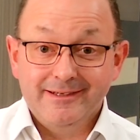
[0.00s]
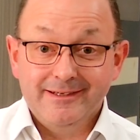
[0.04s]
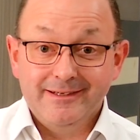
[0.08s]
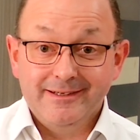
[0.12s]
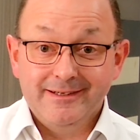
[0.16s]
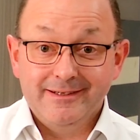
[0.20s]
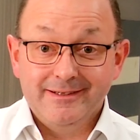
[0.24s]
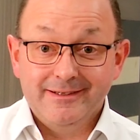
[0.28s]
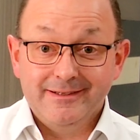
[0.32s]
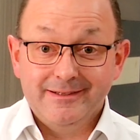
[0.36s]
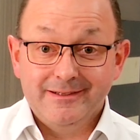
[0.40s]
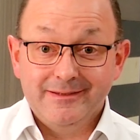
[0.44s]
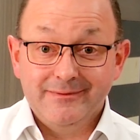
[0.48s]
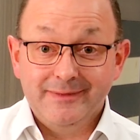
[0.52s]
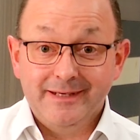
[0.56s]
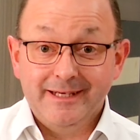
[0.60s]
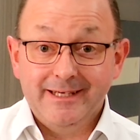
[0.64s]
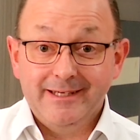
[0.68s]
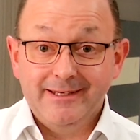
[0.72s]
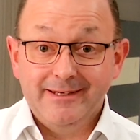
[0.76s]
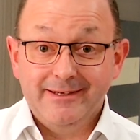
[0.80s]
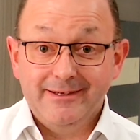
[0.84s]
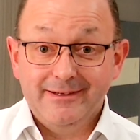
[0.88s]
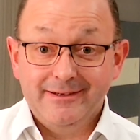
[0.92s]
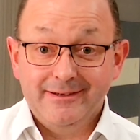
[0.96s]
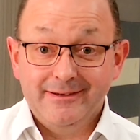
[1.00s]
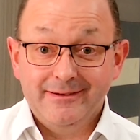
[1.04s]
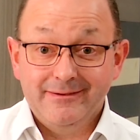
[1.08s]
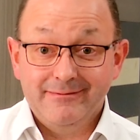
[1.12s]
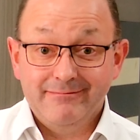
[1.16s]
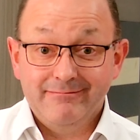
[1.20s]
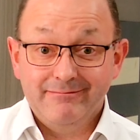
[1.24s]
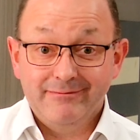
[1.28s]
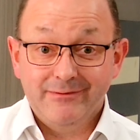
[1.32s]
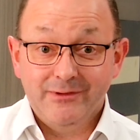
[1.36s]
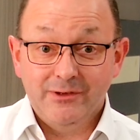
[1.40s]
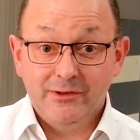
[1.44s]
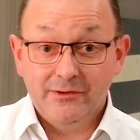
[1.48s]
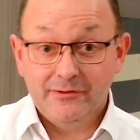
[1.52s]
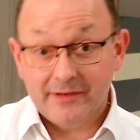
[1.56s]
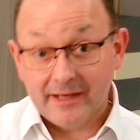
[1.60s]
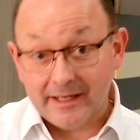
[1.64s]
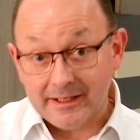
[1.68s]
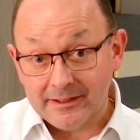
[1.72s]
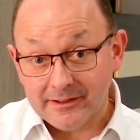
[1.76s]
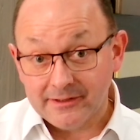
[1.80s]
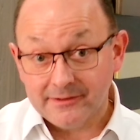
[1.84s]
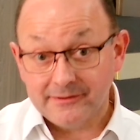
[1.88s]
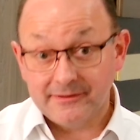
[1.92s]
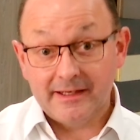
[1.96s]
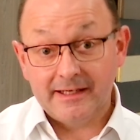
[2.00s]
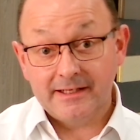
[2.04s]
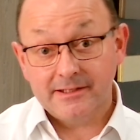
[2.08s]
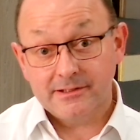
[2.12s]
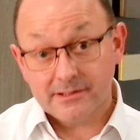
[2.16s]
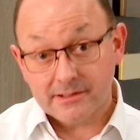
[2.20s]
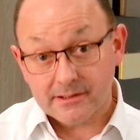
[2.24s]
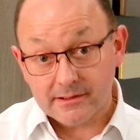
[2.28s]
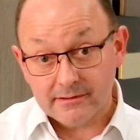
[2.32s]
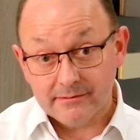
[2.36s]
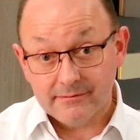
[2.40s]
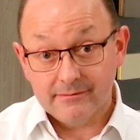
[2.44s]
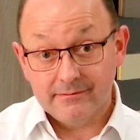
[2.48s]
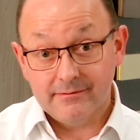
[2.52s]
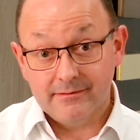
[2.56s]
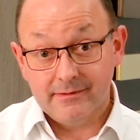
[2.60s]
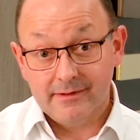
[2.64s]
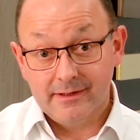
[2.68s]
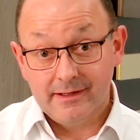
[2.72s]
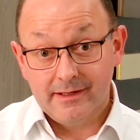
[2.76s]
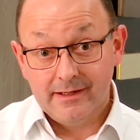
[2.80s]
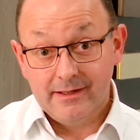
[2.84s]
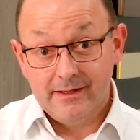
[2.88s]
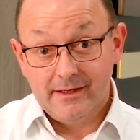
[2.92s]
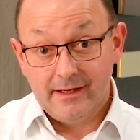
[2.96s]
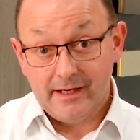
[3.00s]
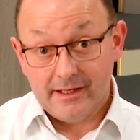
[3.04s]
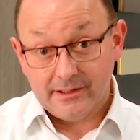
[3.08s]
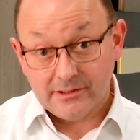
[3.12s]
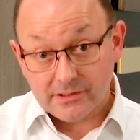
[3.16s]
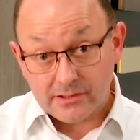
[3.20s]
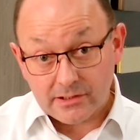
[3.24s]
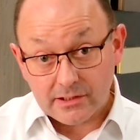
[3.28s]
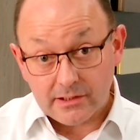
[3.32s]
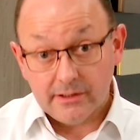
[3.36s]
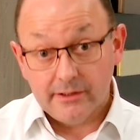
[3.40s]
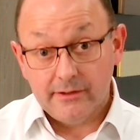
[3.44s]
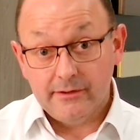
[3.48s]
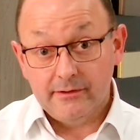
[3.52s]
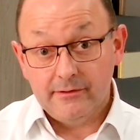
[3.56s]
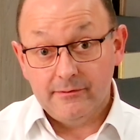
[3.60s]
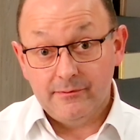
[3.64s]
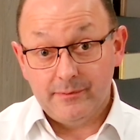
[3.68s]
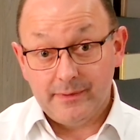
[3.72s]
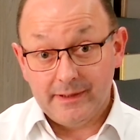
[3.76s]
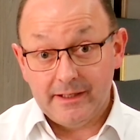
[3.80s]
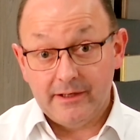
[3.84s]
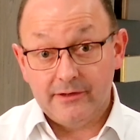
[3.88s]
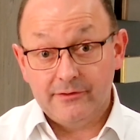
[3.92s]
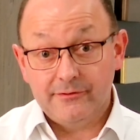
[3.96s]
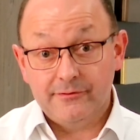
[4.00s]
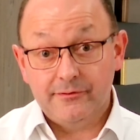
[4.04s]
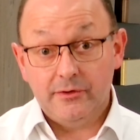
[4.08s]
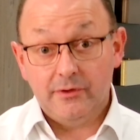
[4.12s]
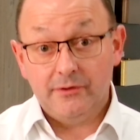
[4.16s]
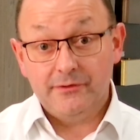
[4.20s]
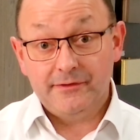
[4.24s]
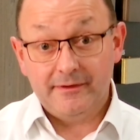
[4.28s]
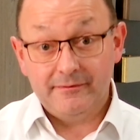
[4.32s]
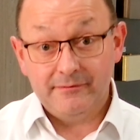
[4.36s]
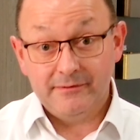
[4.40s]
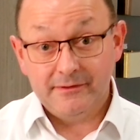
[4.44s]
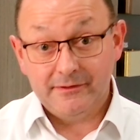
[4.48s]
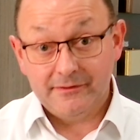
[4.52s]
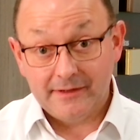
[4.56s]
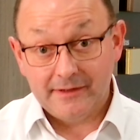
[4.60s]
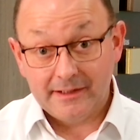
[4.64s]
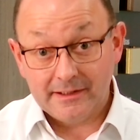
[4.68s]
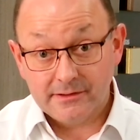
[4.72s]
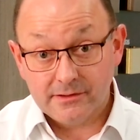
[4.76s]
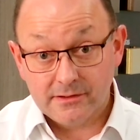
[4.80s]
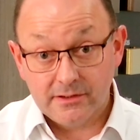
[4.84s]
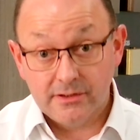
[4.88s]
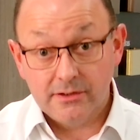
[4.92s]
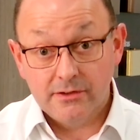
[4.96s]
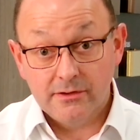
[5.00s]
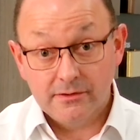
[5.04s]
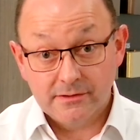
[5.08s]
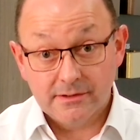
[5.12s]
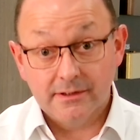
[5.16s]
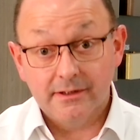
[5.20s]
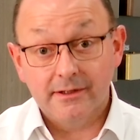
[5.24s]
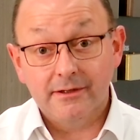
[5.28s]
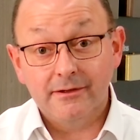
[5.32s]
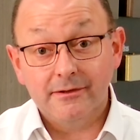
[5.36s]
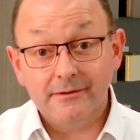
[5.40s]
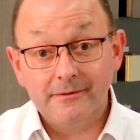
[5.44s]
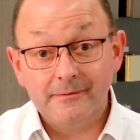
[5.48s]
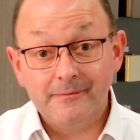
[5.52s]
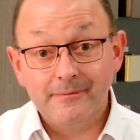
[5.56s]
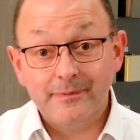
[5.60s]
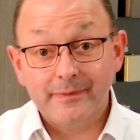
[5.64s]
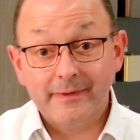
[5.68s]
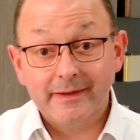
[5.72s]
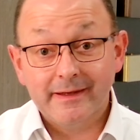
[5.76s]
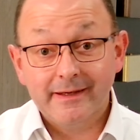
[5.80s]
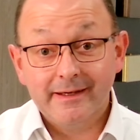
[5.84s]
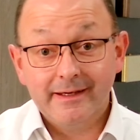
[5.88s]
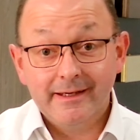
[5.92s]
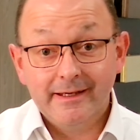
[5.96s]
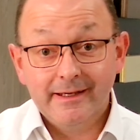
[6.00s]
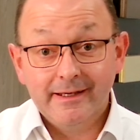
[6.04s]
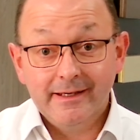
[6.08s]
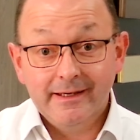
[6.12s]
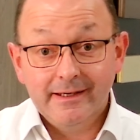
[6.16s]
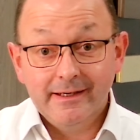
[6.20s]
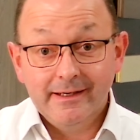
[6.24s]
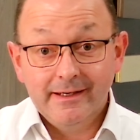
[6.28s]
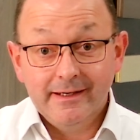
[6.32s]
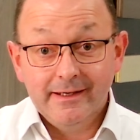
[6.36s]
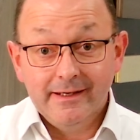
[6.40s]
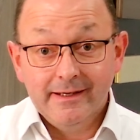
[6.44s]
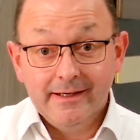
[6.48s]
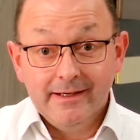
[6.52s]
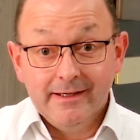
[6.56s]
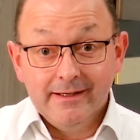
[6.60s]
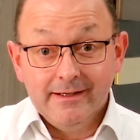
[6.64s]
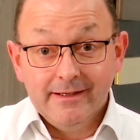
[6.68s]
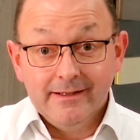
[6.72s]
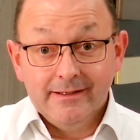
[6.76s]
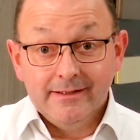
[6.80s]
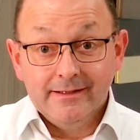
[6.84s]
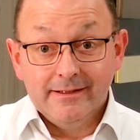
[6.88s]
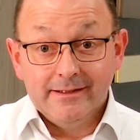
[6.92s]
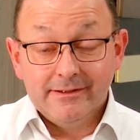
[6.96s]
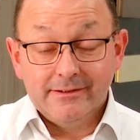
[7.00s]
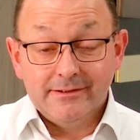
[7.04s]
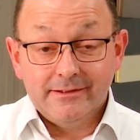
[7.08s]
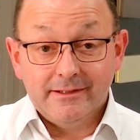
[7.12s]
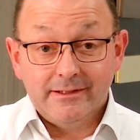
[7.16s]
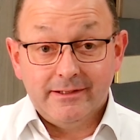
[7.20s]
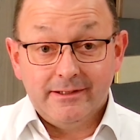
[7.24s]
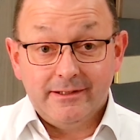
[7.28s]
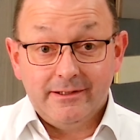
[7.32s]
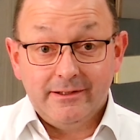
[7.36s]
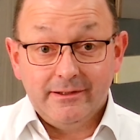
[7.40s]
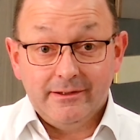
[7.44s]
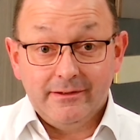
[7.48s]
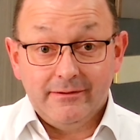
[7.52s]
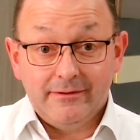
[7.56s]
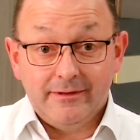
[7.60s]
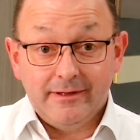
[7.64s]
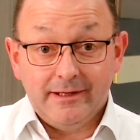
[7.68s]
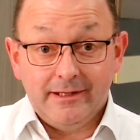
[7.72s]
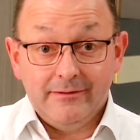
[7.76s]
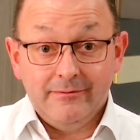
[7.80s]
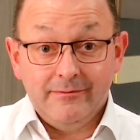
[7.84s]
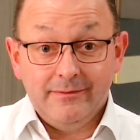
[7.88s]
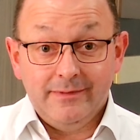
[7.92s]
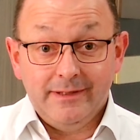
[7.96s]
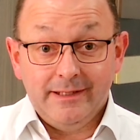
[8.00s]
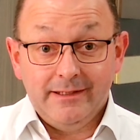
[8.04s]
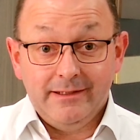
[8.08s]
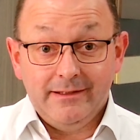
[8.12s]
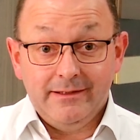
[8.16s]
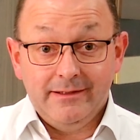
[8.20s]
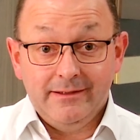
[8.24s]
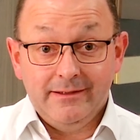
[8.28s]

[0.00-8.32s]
to make your tenders exclude BS 476 too soon, as you could then be